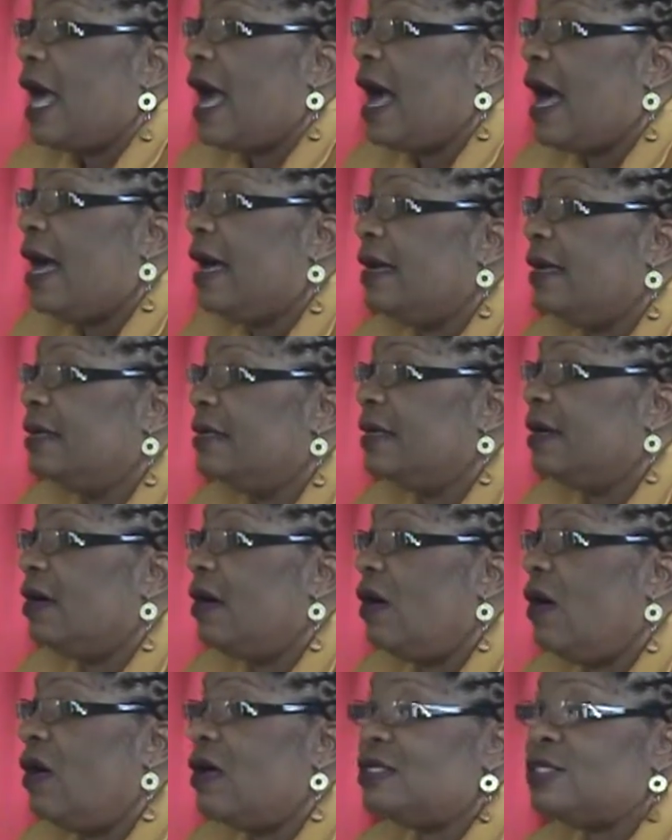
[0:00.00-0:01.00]

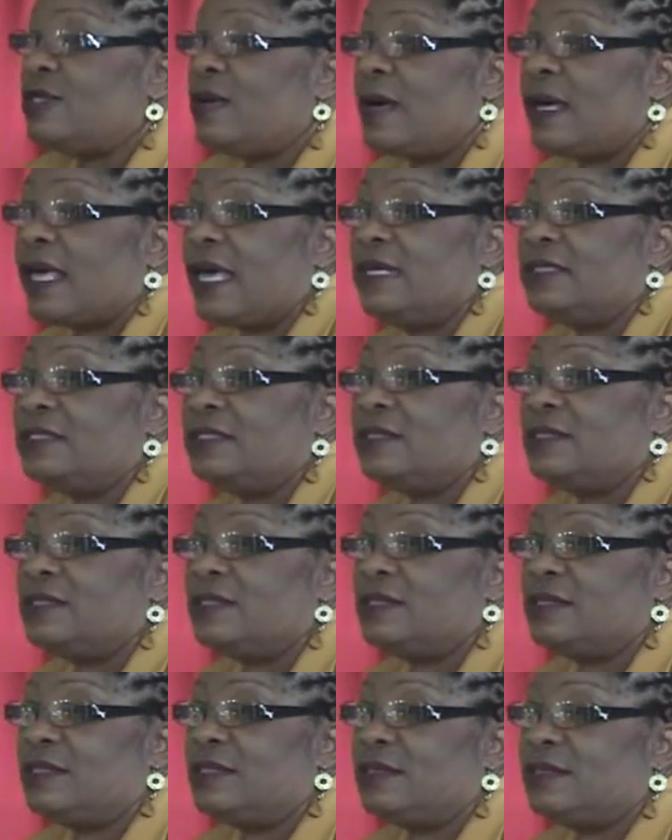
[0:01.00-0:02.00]
And also again
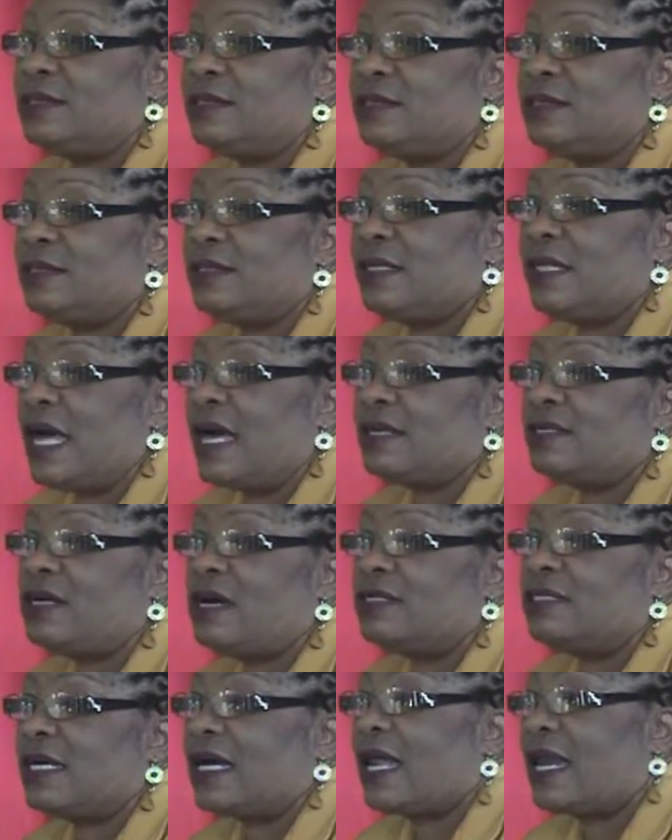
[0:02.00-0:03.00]
to, to, to thank
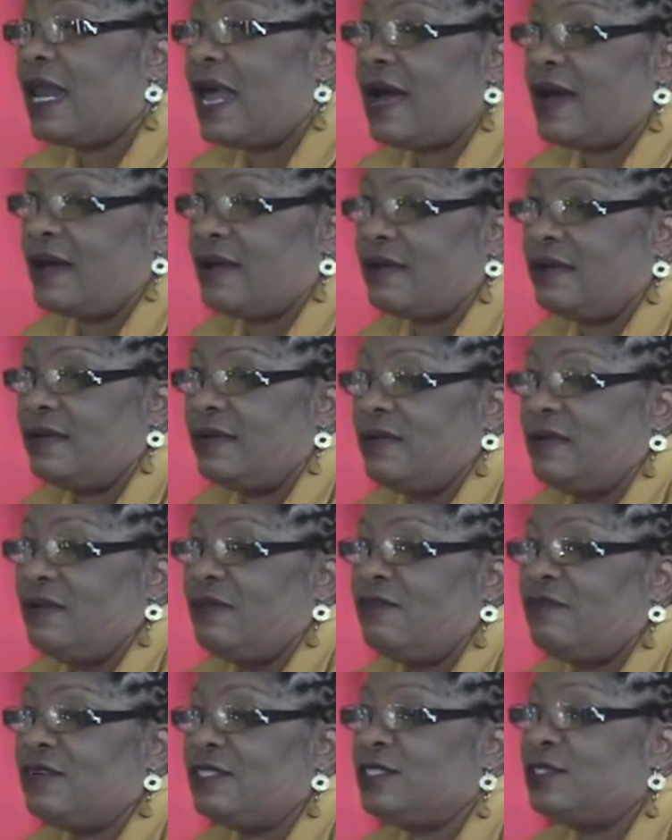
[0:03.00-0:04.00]
Dr. Clark
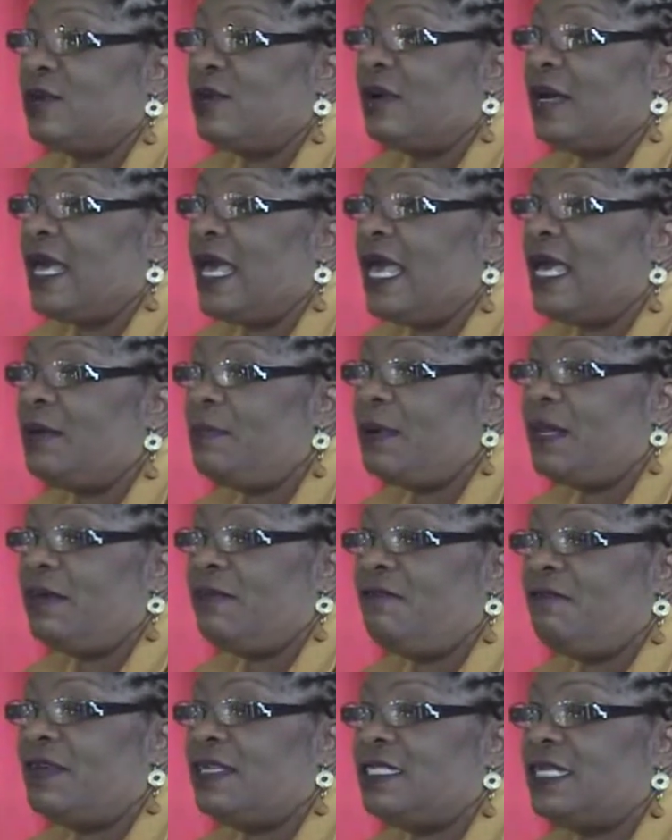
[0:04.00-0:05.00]
for so
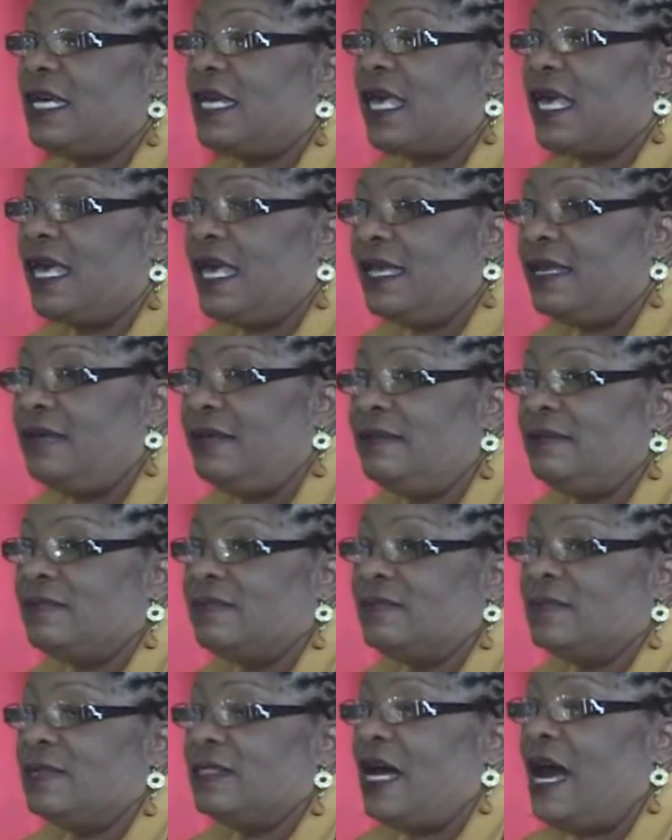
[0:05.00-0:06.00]
ably fitting in
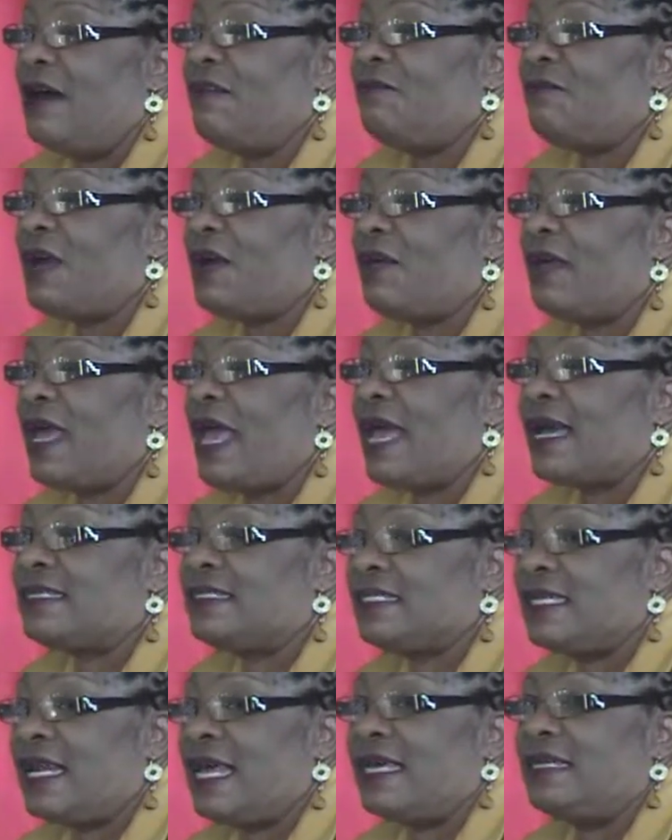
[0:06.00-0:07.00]
a very
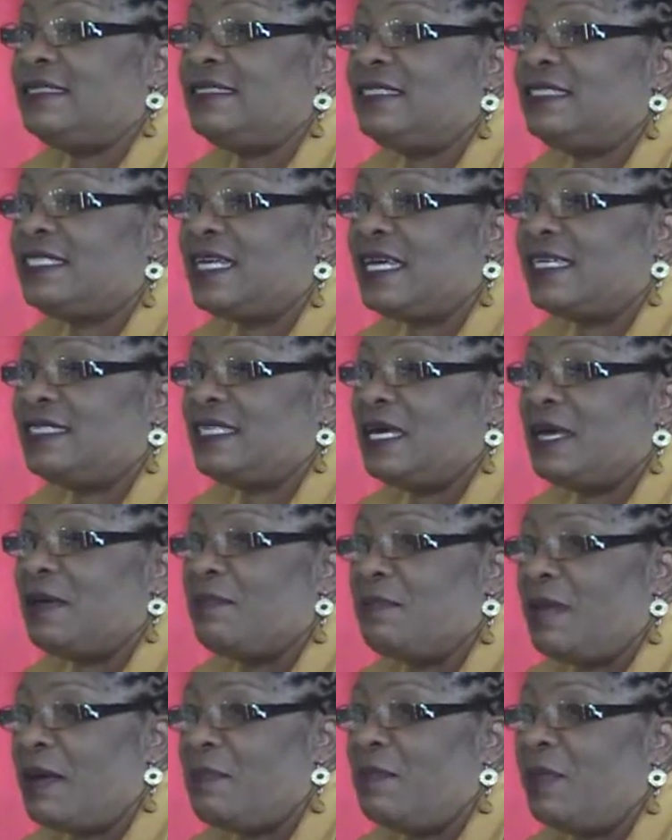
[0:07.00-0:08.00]
excellent
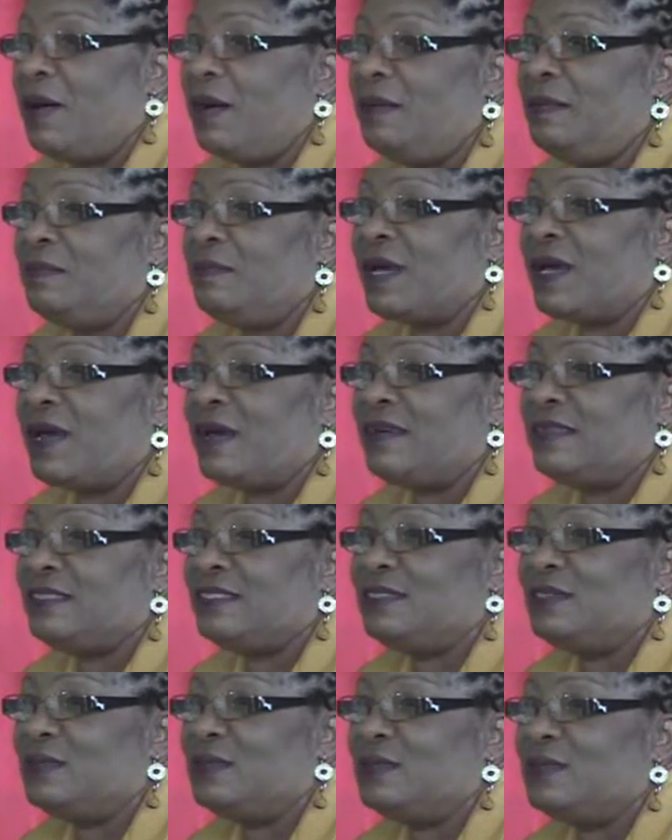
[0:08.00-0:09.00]
JTA member
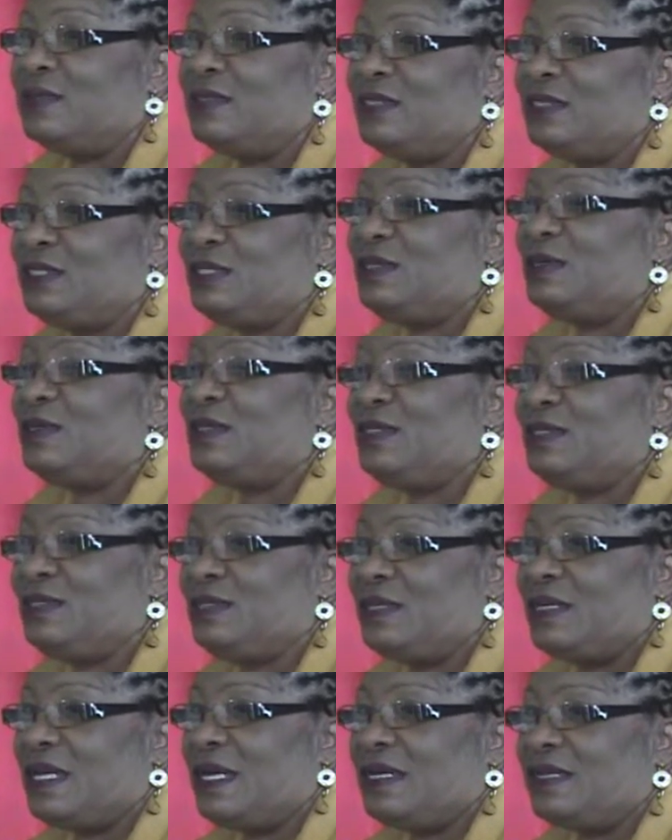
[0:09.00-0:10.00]
because you
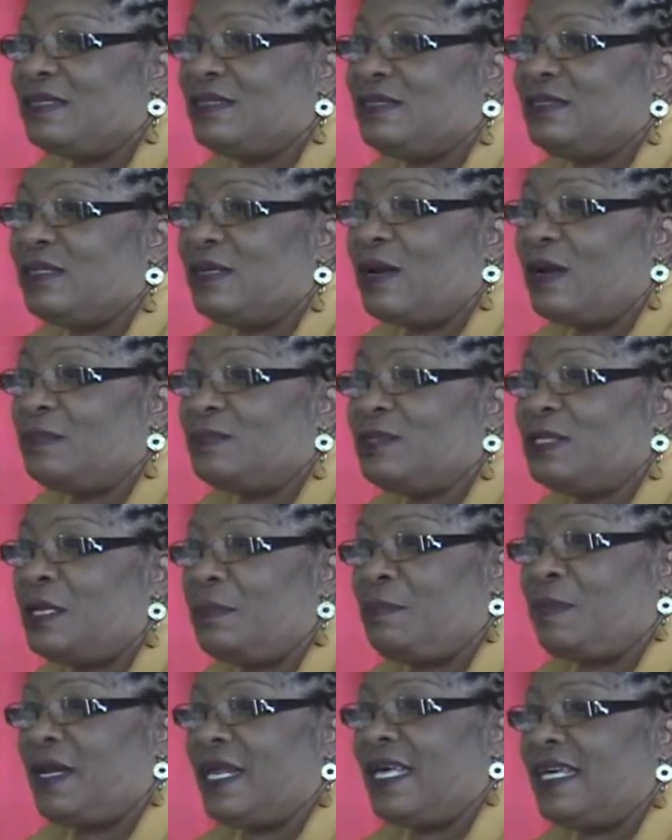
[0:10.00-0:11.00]
stood, to the, stood up to
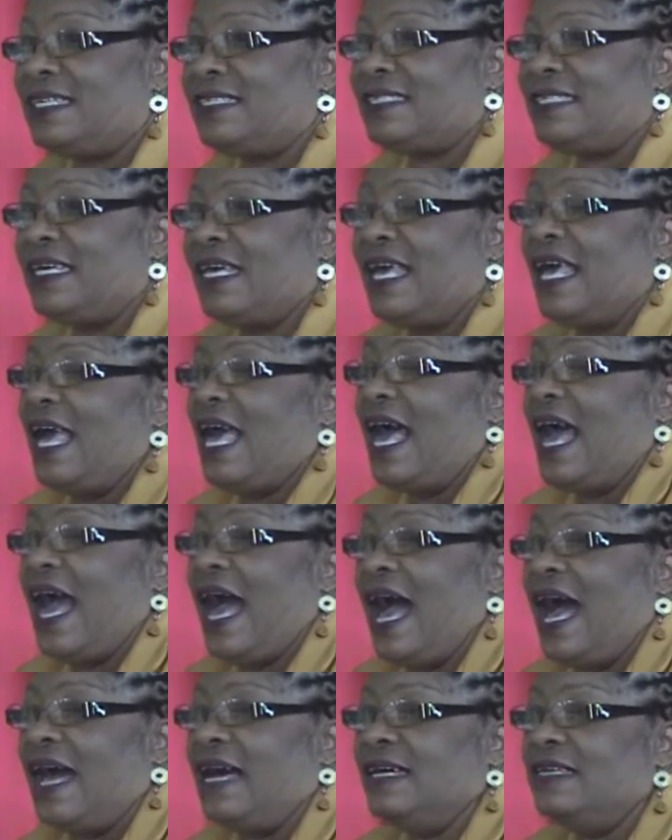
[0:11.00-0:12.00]
the plate
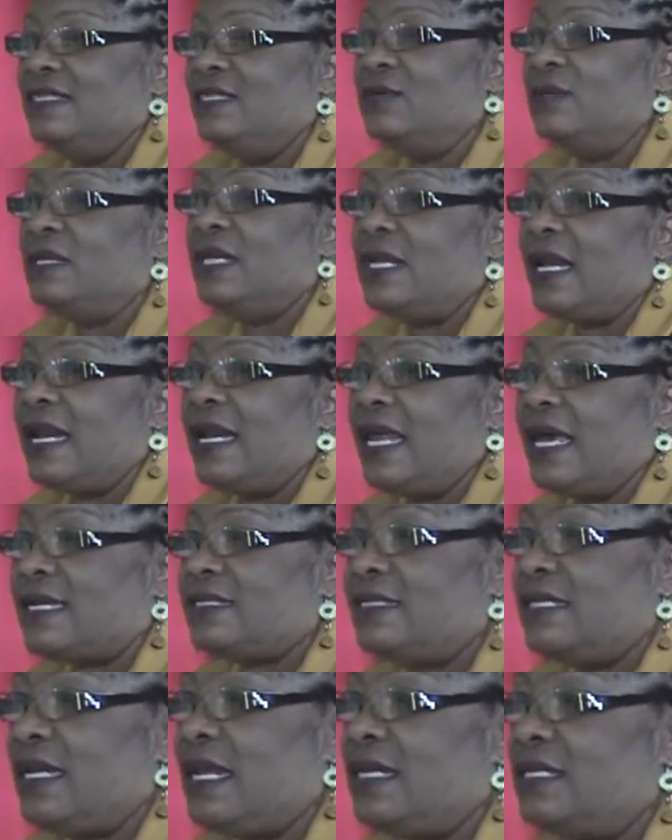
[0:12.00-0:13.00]
and you did an
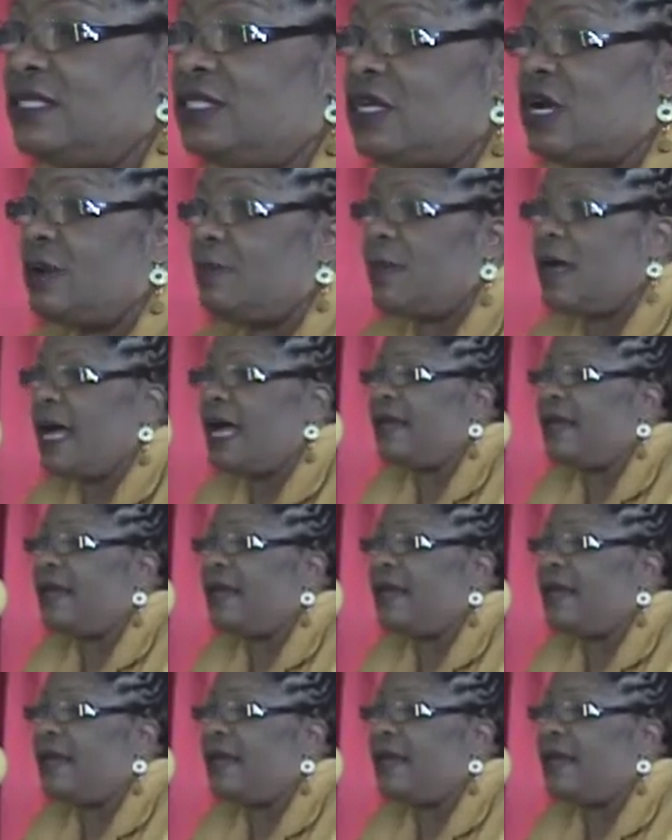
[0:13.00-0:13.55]
excellent job.